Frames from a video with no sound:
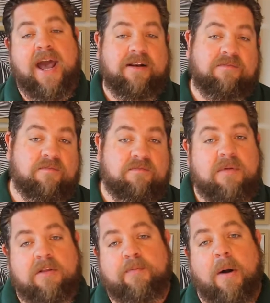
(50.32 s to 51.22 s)
and
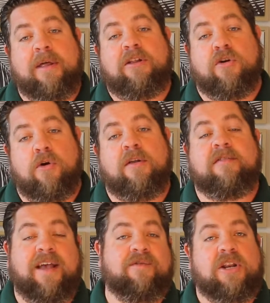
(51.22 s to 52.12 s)
it's probably 2 to
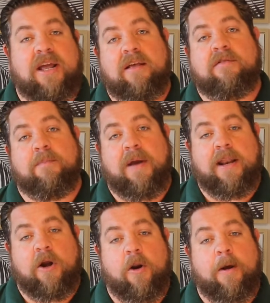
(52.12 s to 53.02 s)
7 years
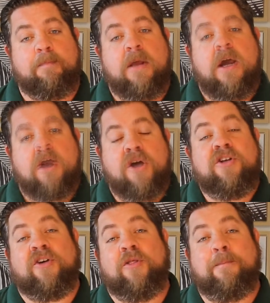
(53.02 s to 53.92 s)
depending on it.
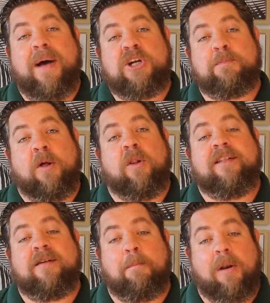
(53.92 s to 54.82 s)
So the mash bill,
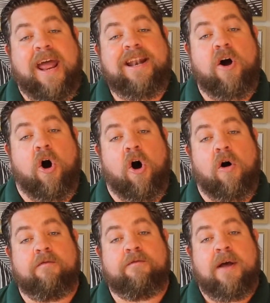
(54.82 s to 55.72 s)
it's a blend
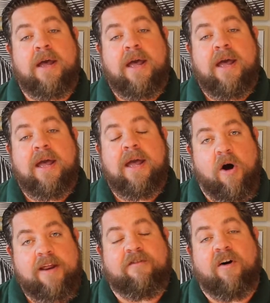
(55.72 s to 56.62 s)
of
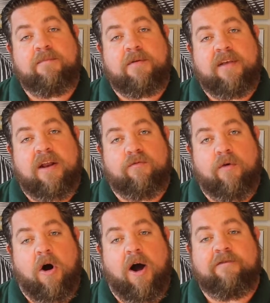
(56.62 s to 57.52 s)
95%
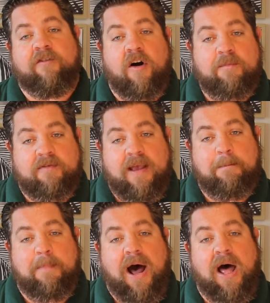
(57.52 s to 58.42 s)
rye,
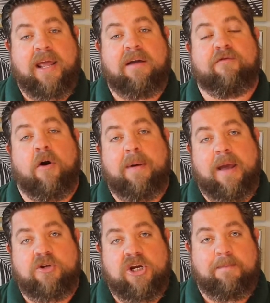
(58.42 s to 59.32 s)
5% barley from
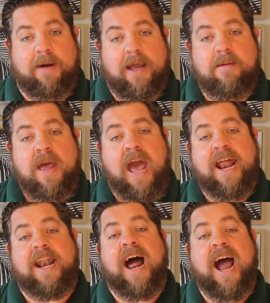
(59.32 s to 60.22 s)
MGP,
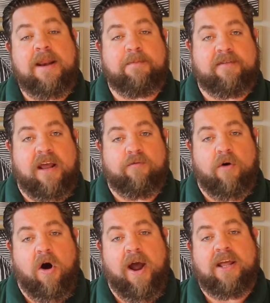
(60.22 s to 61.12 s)
and an 80%
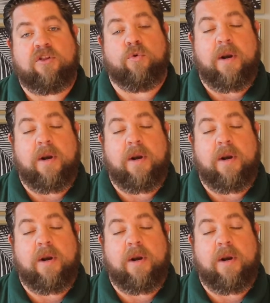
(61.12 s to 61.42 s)
rye and